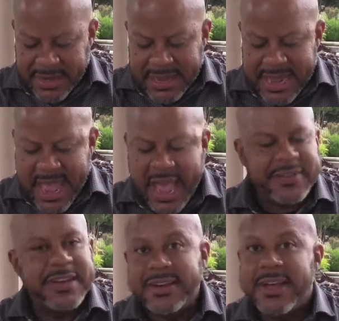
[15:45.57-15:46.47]
He
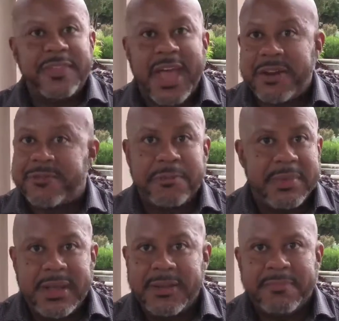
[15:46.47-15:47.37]
hasn't done that for
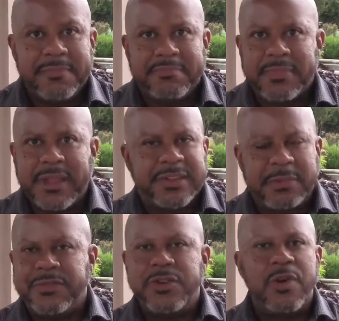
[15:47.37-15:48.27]
me.
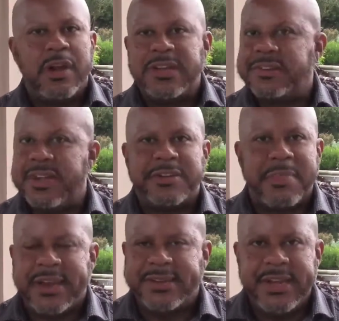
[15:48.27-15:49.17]
Some of you are listening to
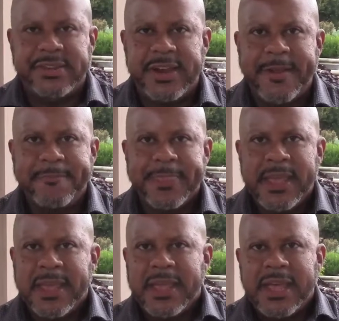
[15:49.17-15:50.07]
my teaching
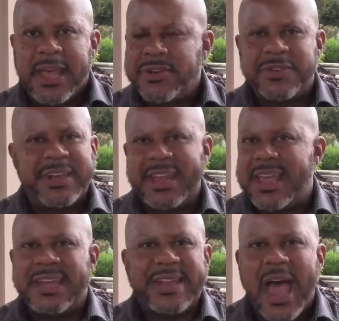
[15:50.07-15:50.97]
and you're saying,
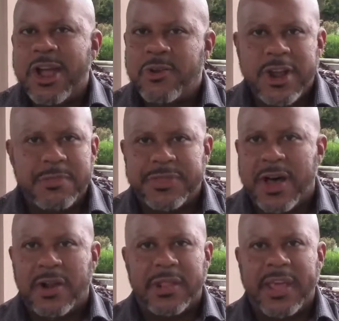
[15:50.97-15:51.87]
yes, I agree with
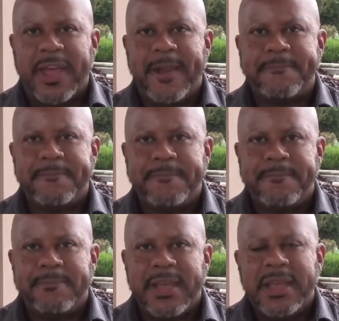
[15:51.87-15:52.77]
all of that.
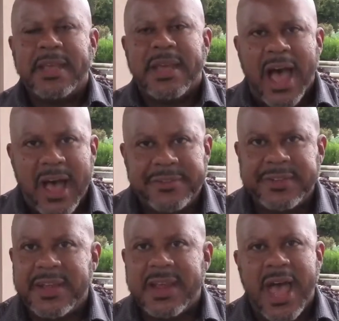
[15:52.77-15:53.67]
I've
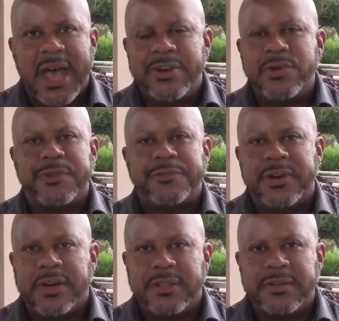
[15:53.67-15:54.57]
seen God do it for
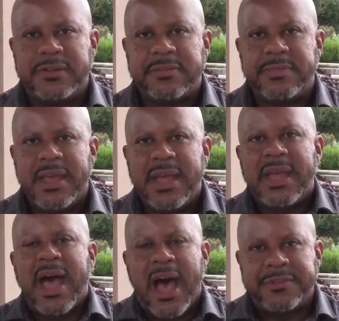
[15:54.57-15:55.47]
others.
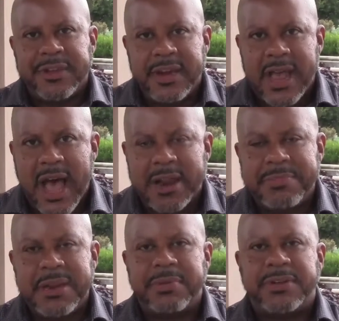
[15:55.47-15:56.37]
I've seen God
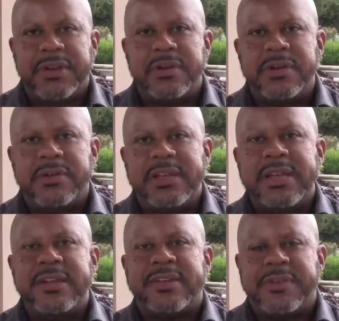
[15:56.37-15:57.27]
meet material
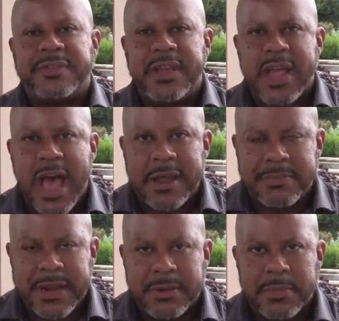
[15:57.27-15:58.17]
needs. I've seen
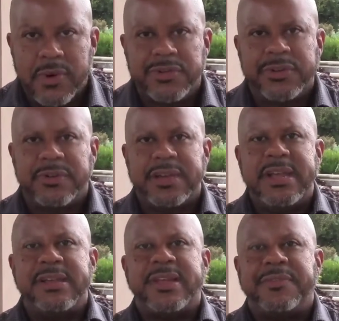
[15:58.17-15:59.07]
God meet emotional
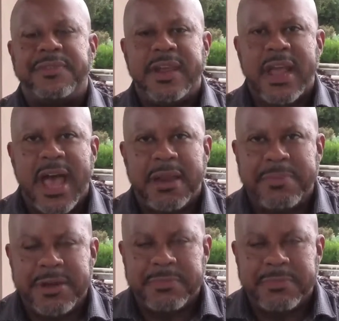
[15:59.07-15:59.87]
needs. I've seen God meet